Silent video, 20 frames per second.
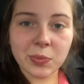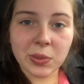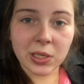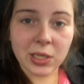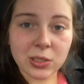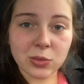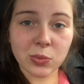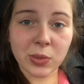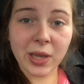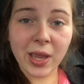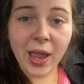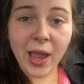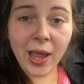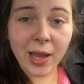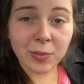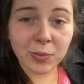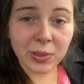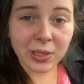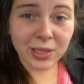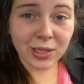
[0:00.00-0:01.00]
because we
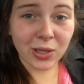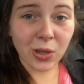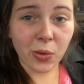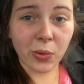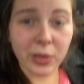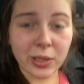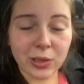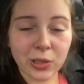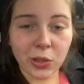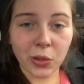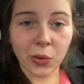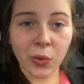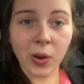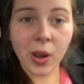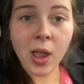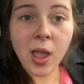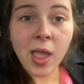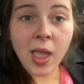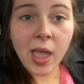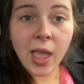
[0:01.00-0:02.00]
had been going through
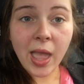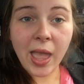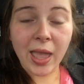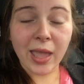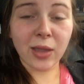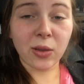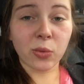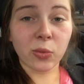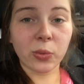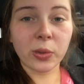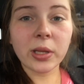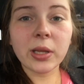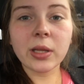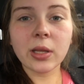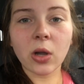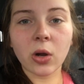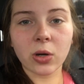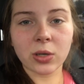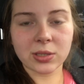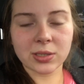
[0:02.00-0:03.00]
a
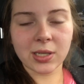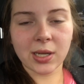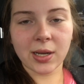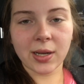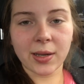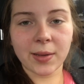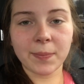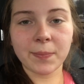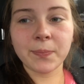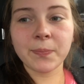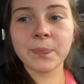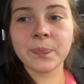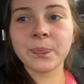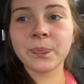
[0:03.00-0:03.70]
really hard time.